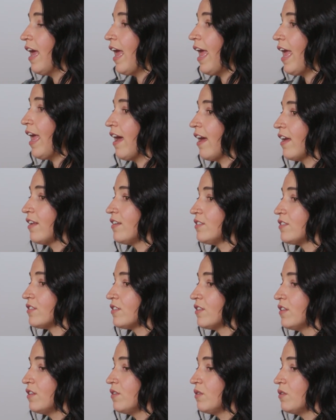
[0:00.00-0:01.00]
And
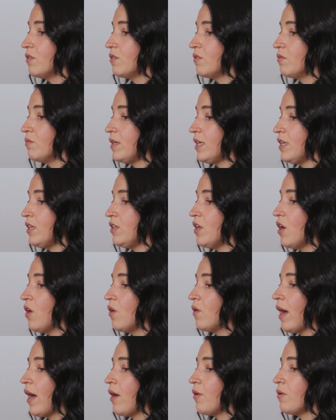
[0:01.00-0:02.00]
we
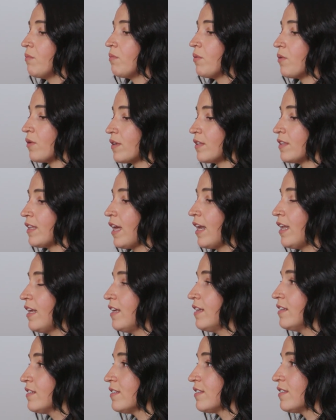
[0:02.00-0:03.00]
know how important that
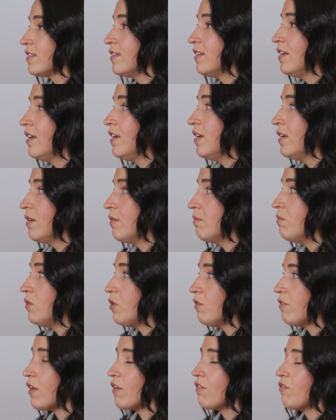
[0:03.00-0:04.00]
is
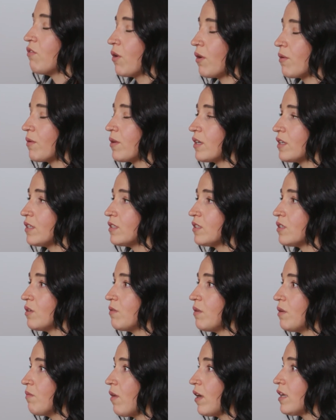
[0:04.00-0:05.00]
moving forward. And so
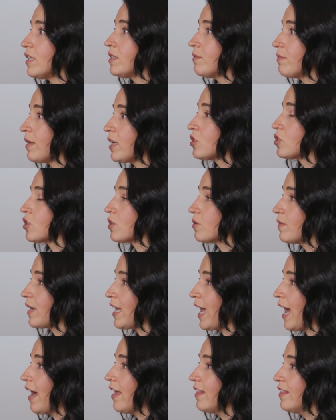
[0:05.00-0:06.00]
we wanted to make sure we
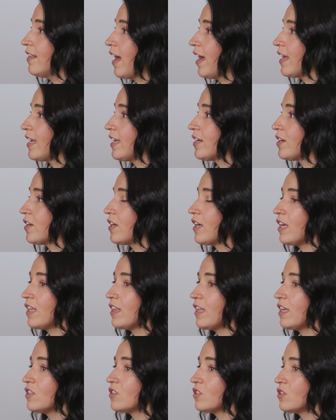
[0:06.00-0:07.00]
had that here. And I
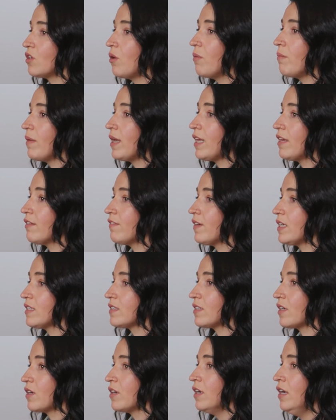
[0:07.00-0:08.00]
think so many of
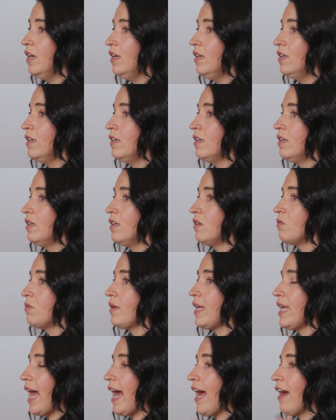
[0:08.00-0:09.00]
us
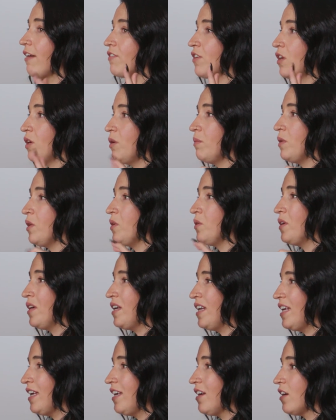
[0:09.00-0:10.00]
we have
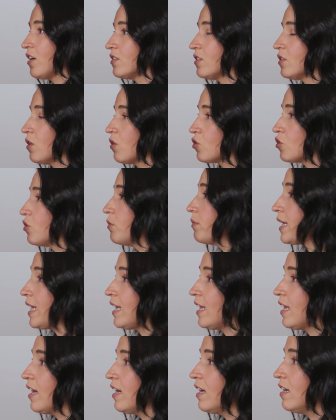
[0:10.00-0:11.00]
community on social
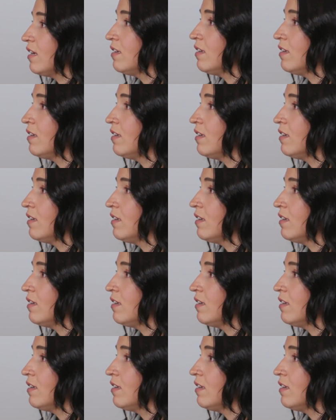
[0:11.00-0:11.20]
media.